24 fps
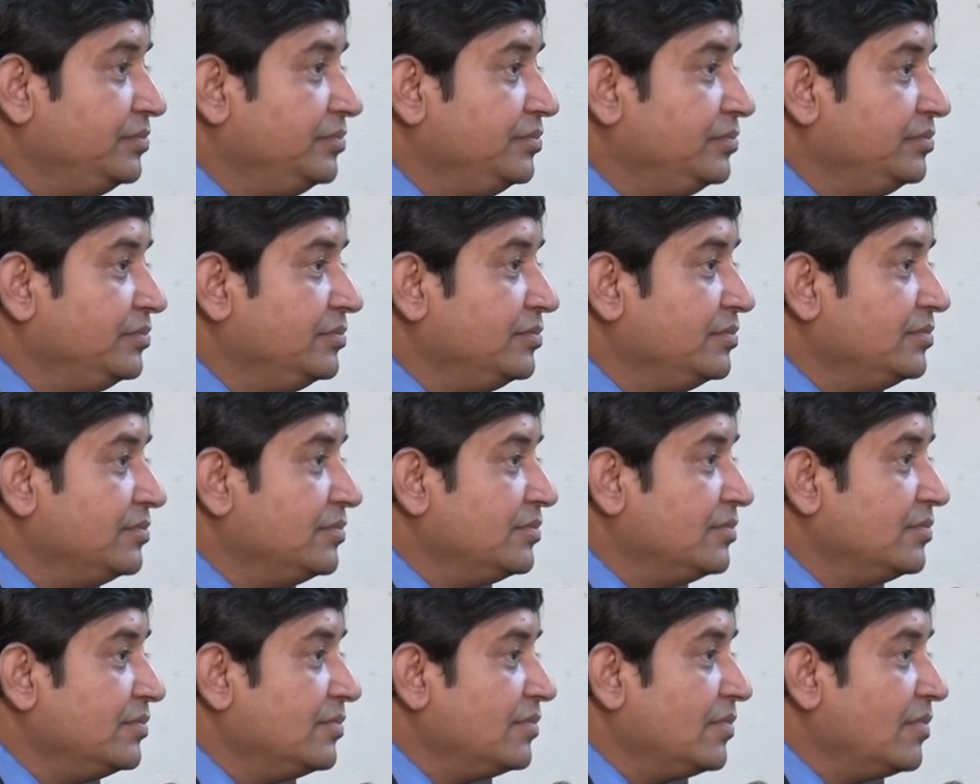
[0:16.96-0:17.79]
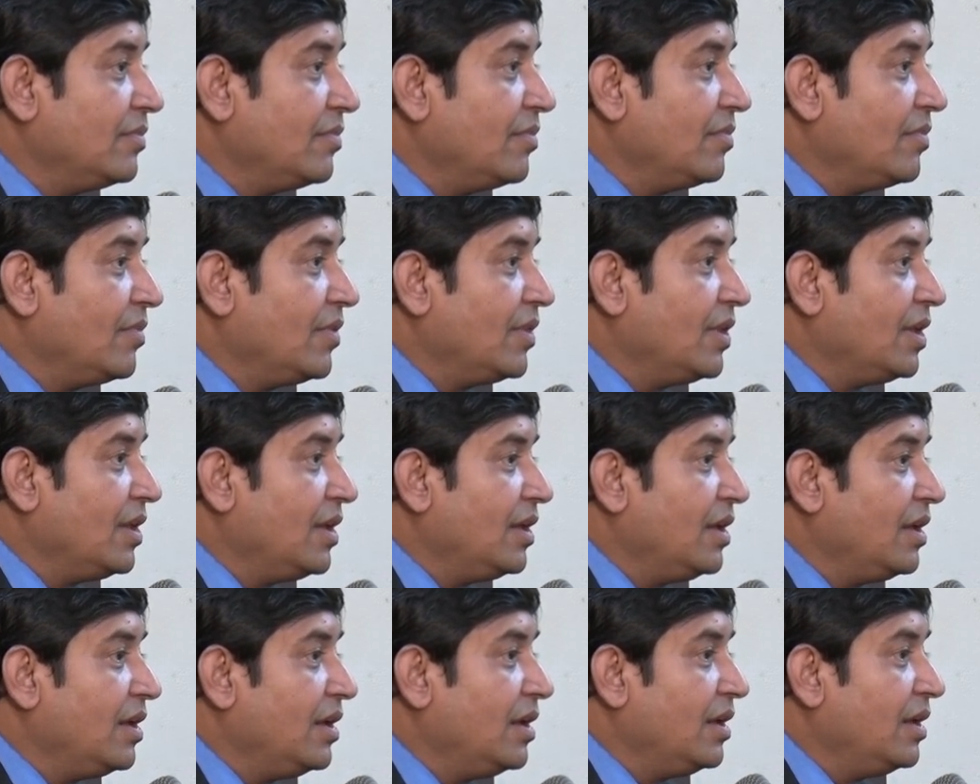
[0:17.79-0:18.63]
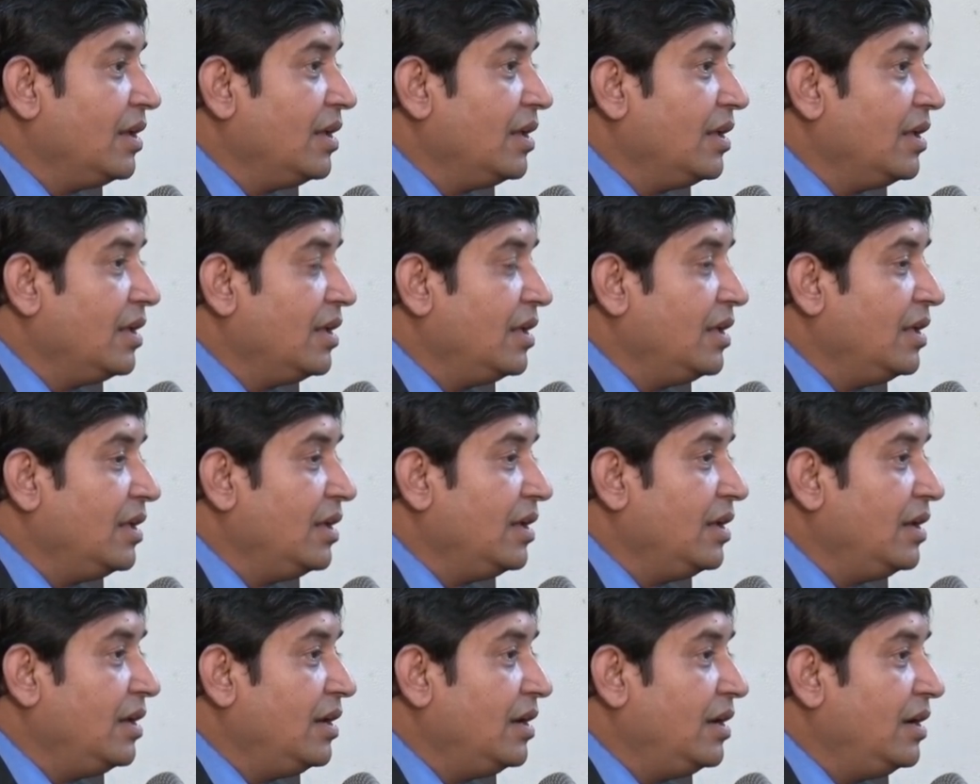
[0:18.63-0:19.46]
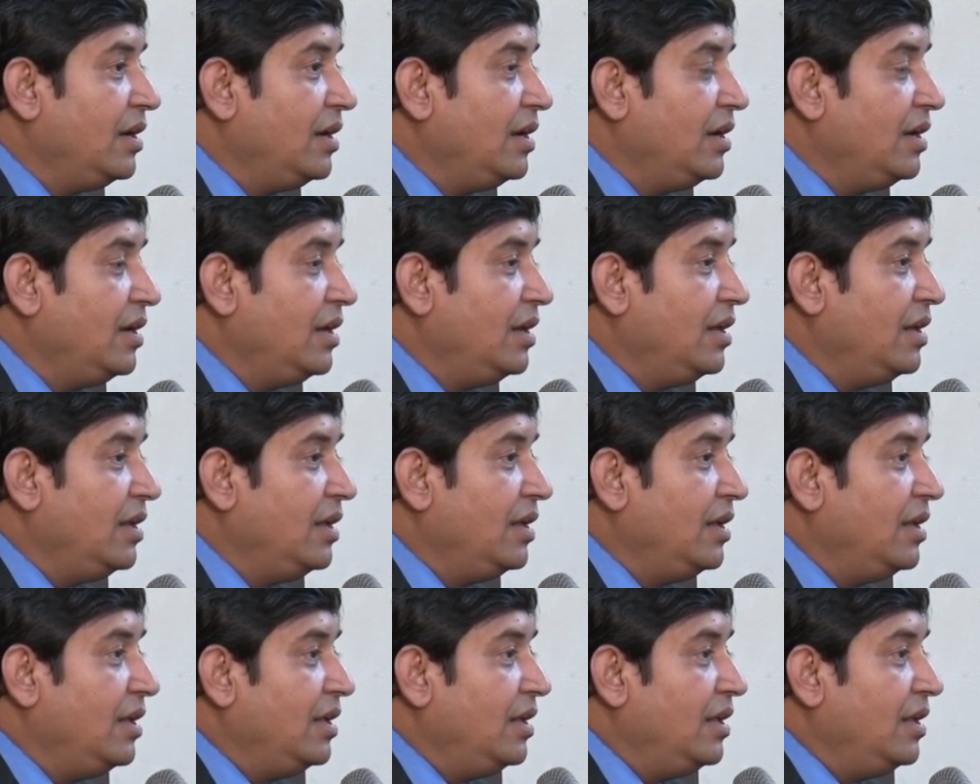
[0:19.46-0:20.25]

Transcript: Nothing is said.